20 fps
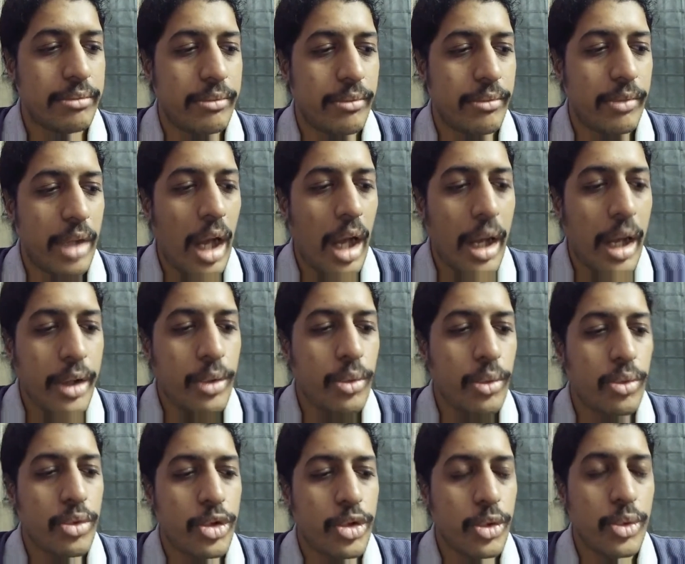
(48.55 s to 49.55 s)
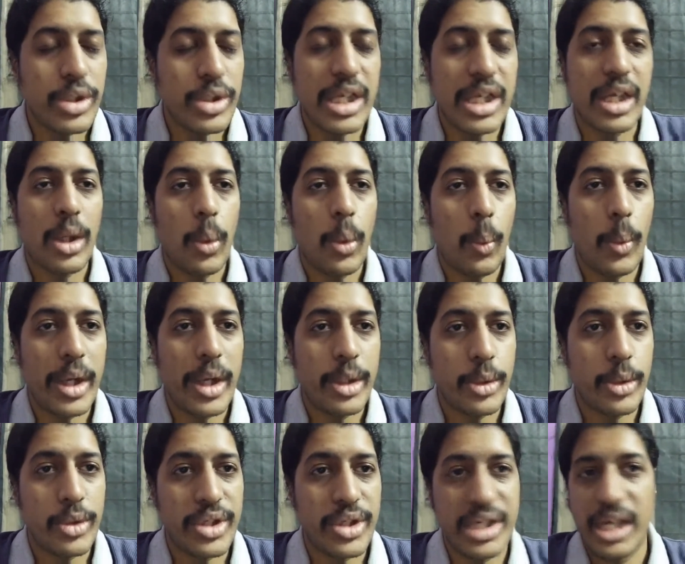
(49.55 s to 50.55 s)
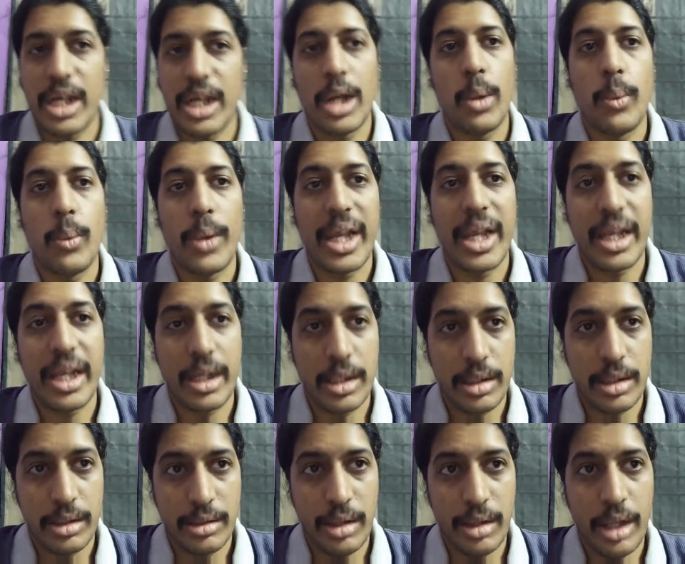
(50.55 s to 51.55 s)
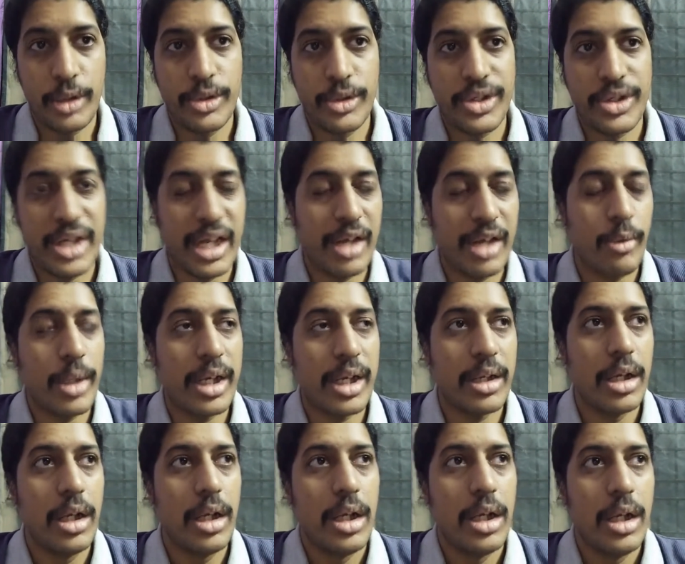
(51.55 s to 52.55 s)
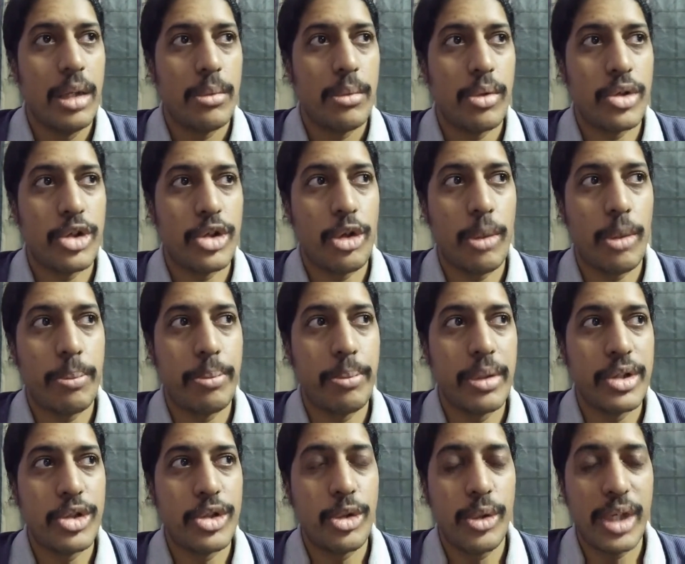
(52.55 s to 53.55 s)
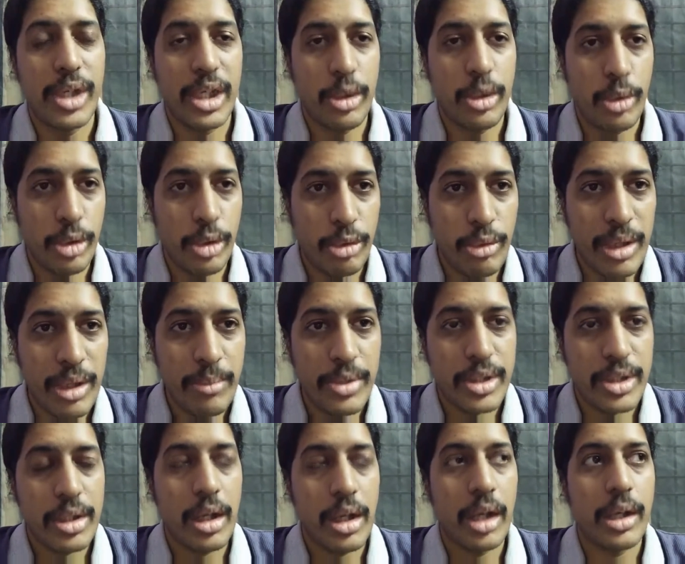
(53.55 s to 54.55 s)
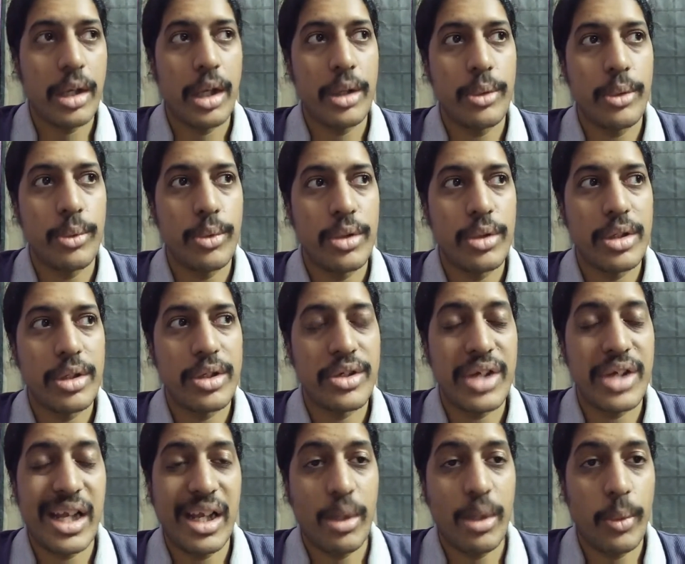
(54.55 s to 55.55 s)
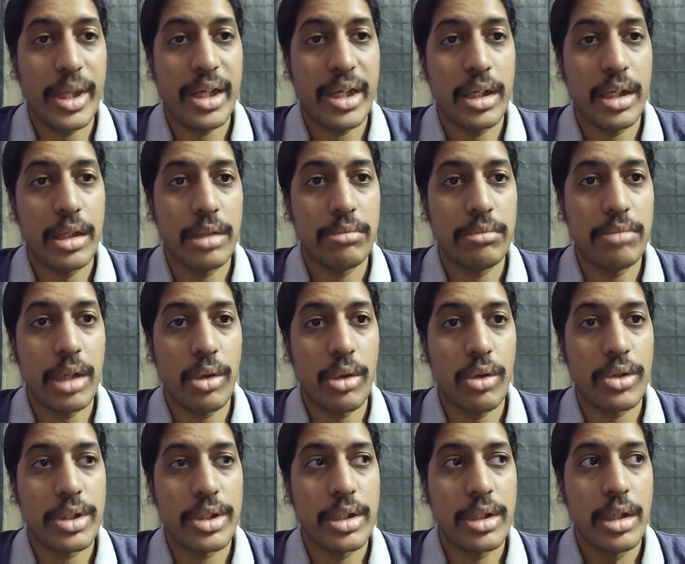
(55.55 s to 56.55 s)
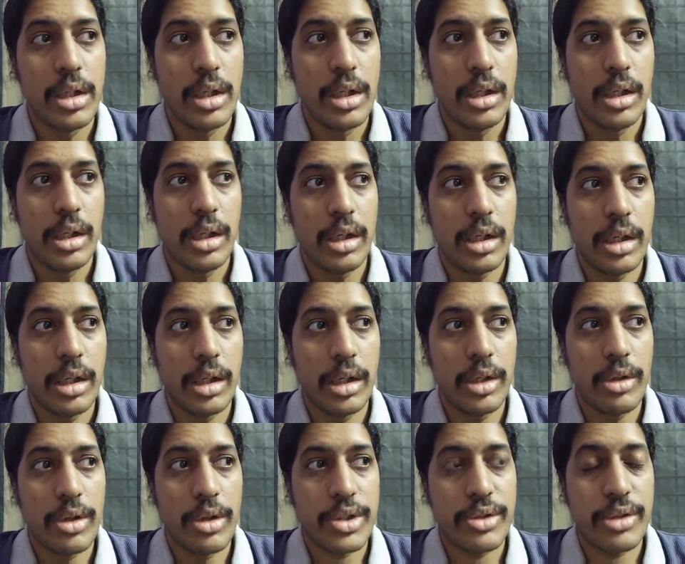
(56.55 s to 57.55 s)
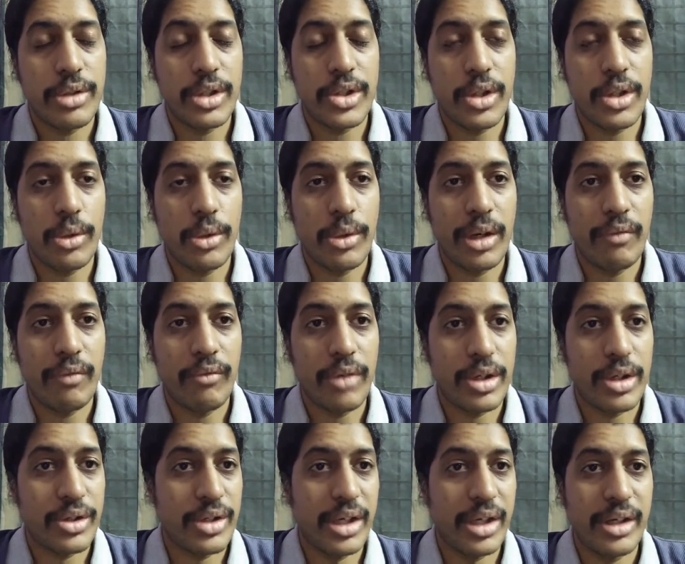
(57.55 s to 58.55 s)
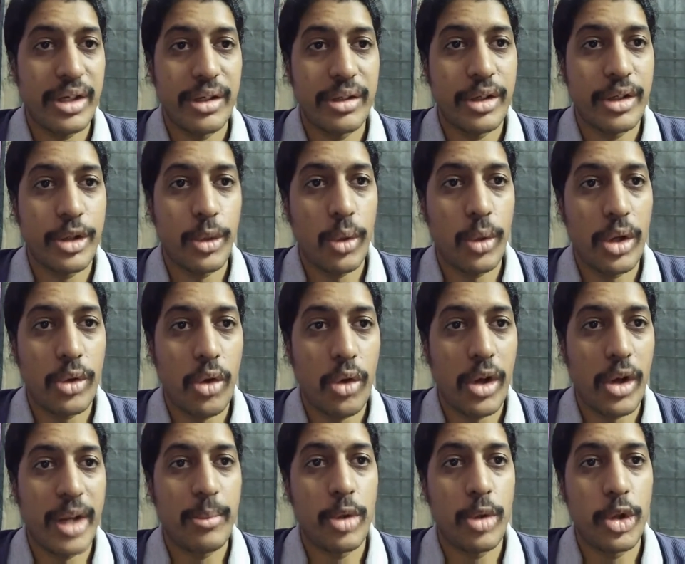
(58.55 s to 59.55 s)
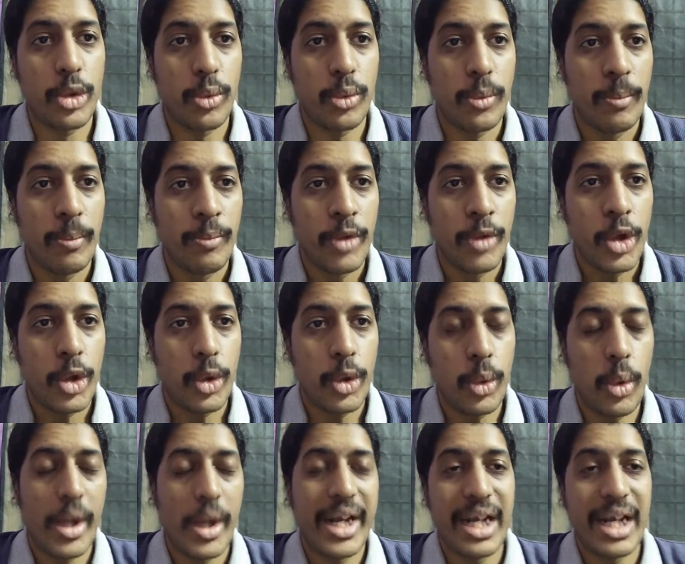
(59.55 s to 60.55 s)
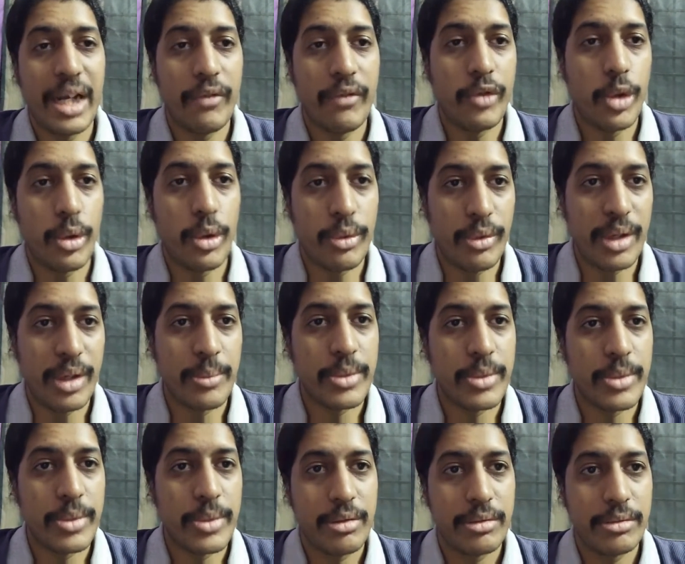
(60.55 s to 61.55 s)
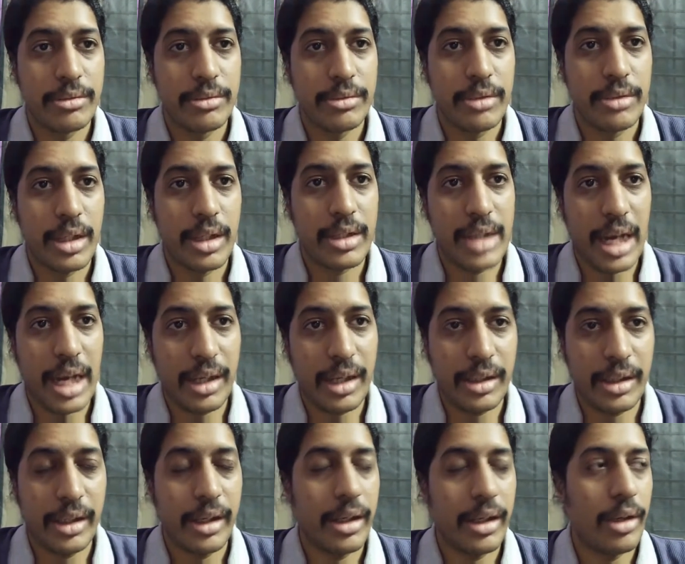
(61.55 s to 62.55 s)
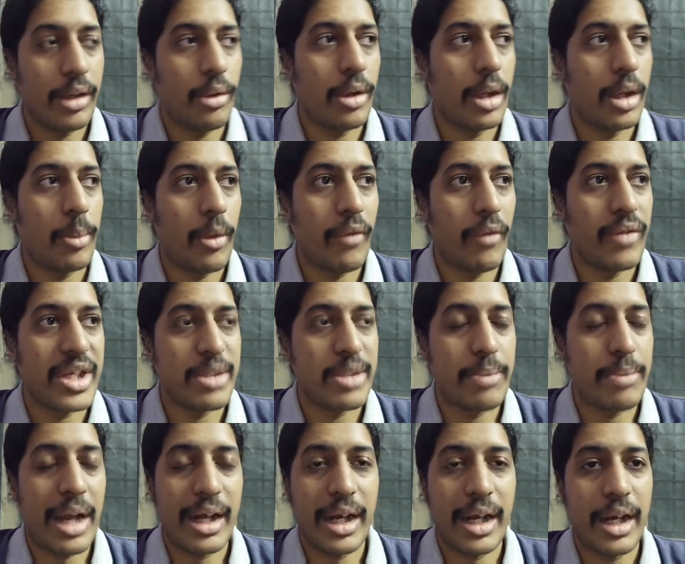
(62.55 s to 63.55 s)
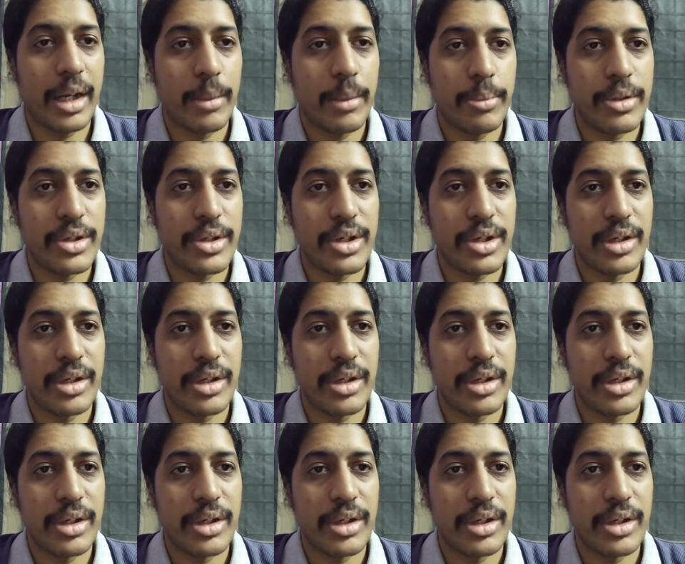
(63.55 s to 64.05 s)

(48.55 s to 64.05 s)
are you choosing when to stay awake are you staying awake because you're pursuing your dreams or are you staying awake because uh, you're stressed out and frustrated that you are not able to go and live your dreams exactly you know, a couple of weeks back i had a person